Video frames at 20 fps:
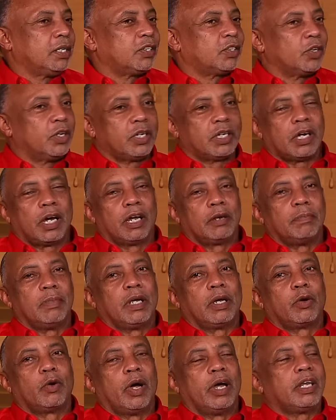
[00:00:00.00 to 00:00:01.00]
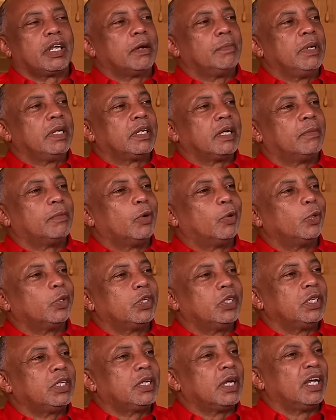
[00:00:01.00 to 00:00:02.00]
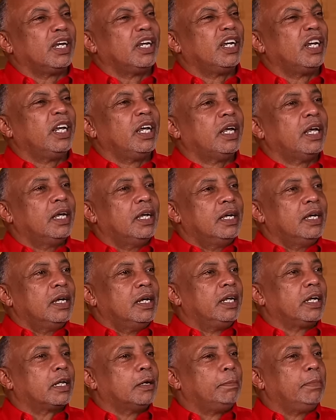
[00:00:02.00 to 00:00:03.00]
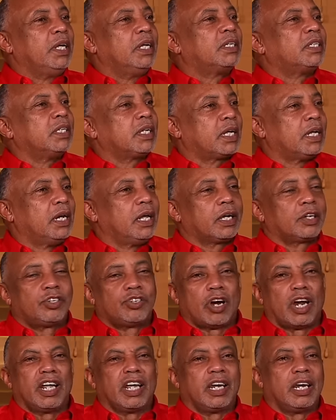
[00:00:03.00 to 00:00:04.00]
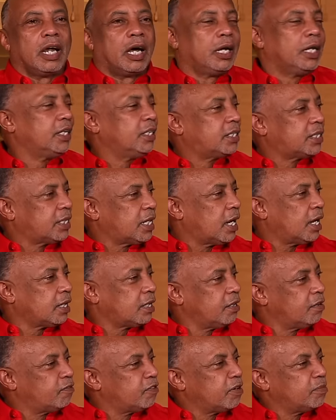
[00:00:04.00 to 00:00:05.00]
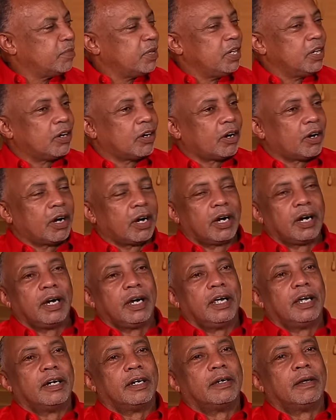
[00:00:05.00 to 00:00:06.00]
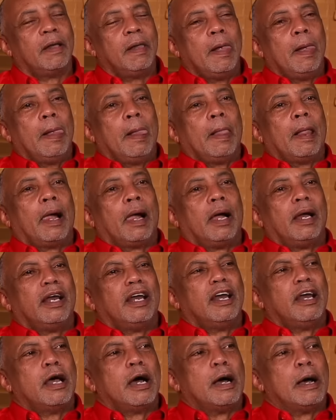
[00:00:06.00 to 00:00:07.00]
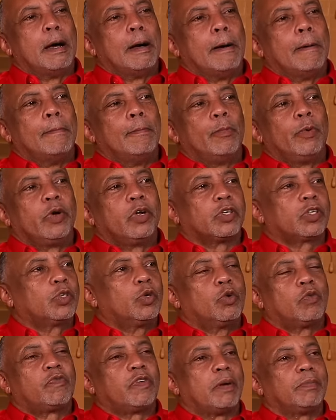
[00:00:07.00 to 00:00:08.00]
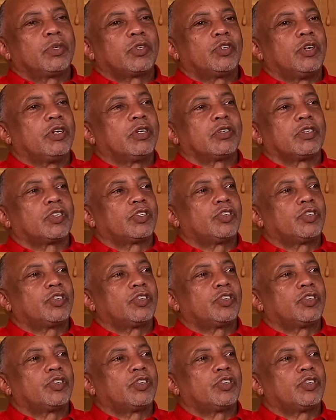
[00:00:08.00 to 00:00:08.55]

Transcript: it, so he taught me quite a bit about it, and the little basic electronic knowledge started from there, you know. And we just grew from strength to